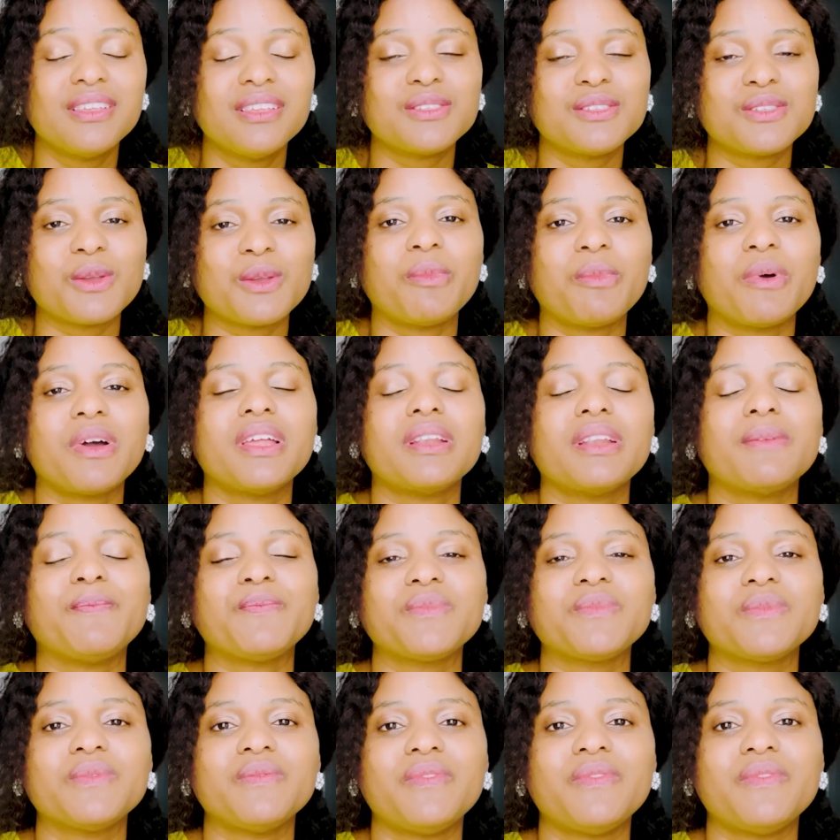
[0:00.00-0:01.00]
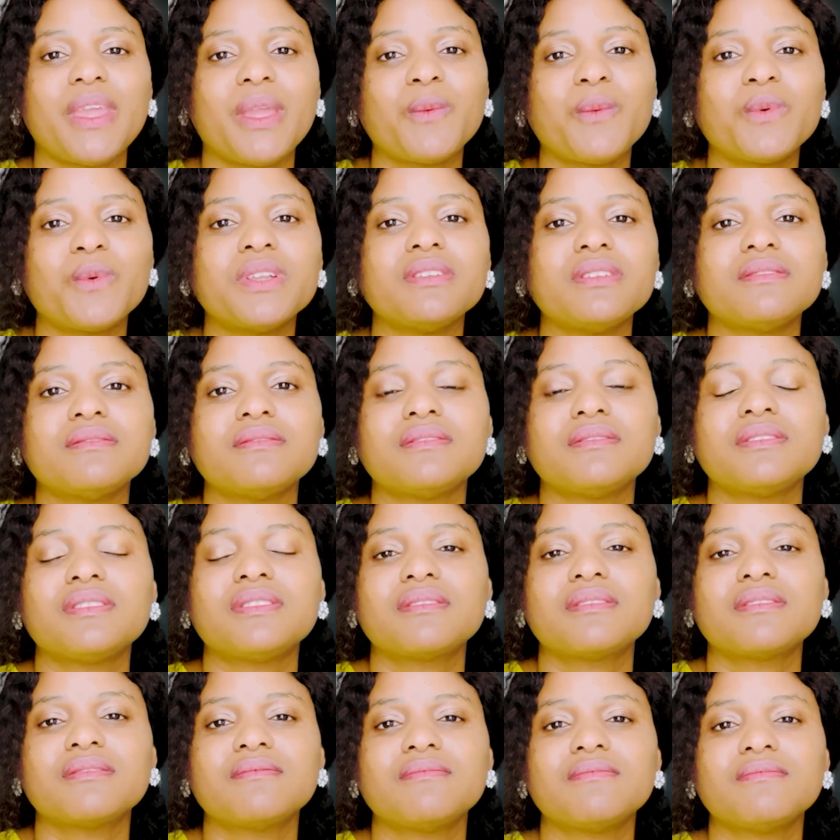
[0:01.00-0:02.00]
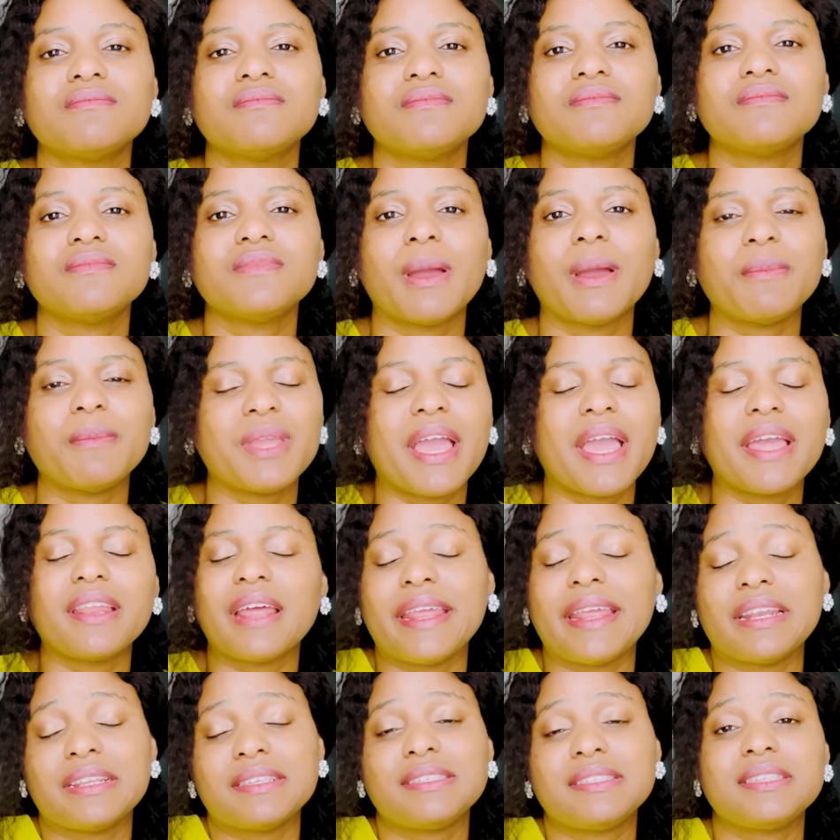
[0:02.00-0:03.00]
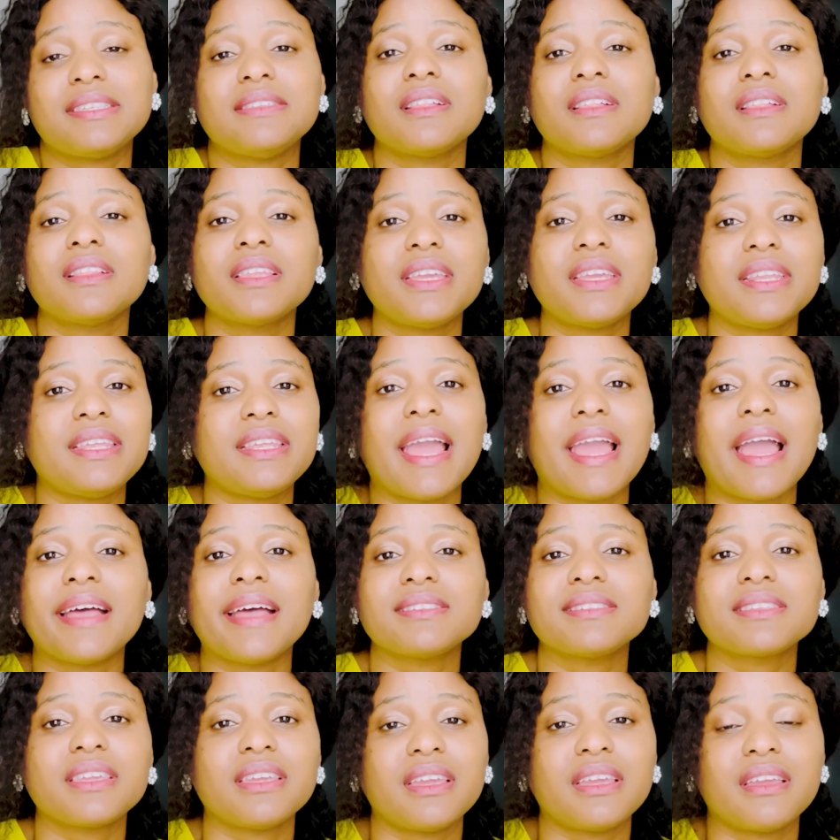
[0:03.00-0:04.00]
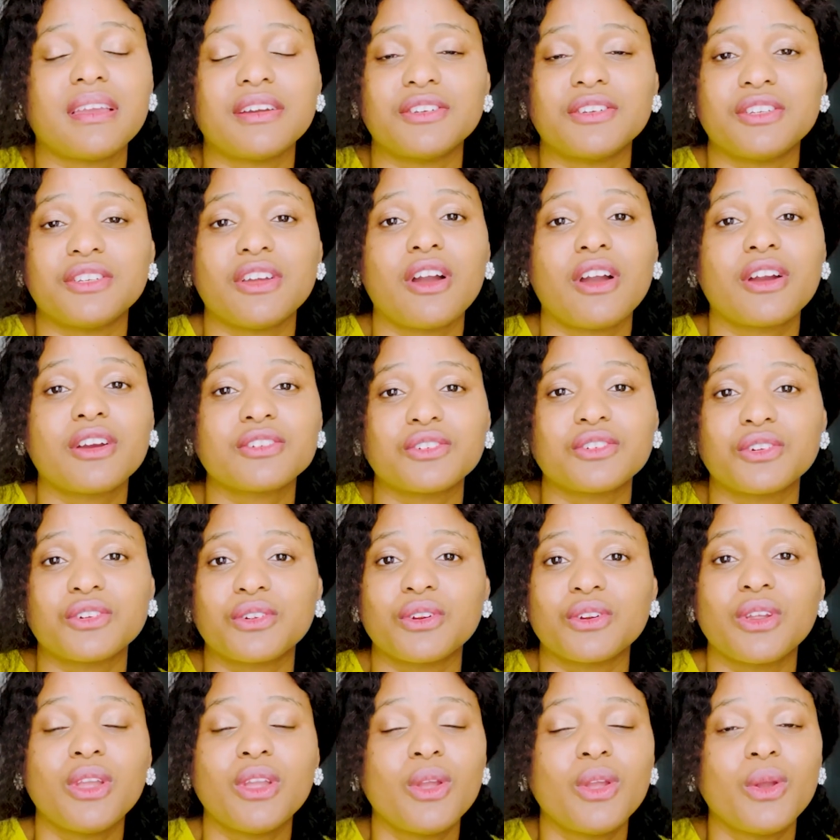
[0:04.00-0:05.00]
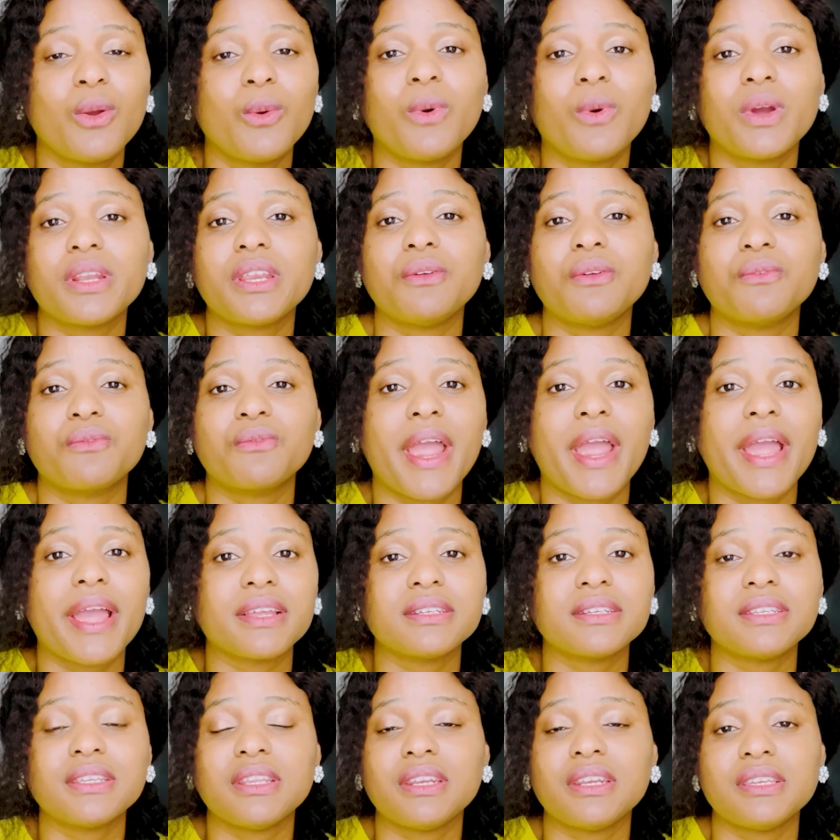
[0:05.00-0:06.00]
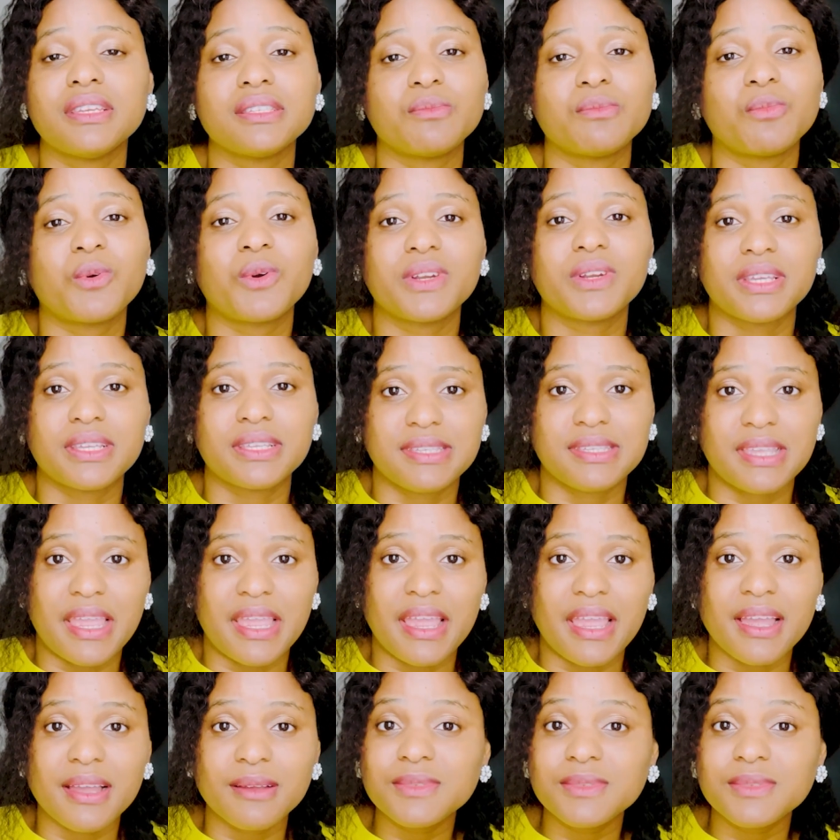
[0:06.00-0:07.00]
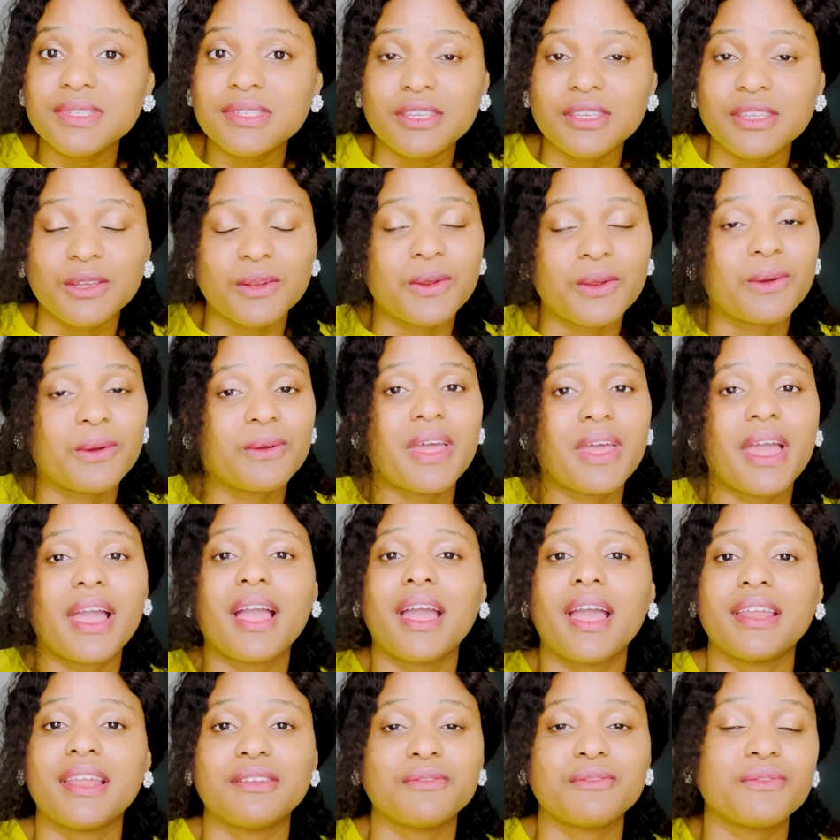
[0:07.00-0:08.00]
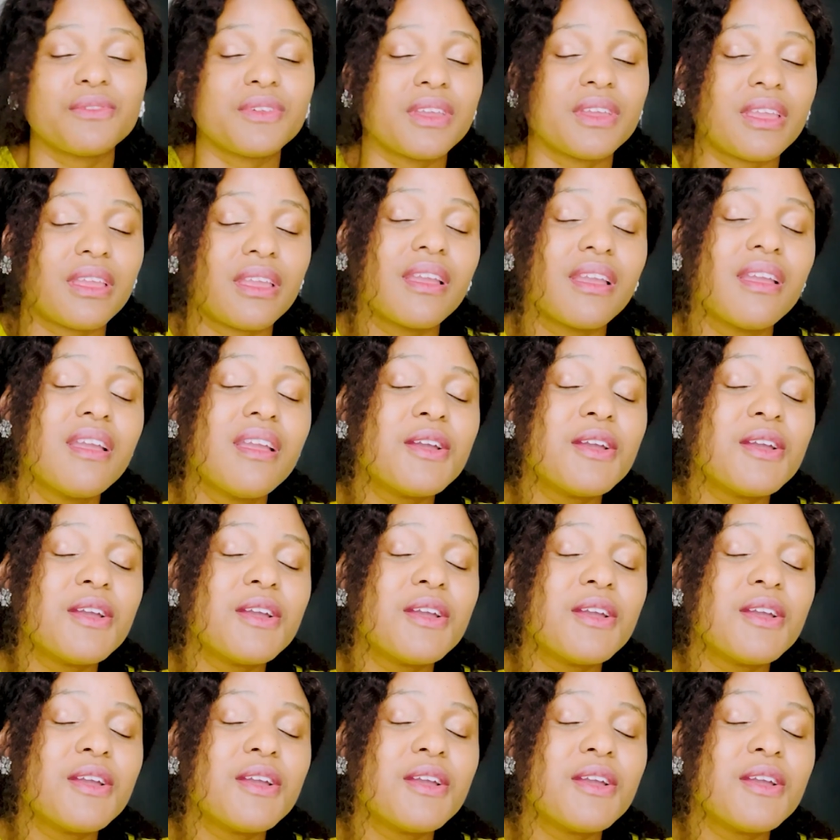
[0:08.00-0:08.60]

So, but they wouldn't, I mean, I didn't see the lady asking her doctor what he ranked in his board exams, you know, that kind of thing.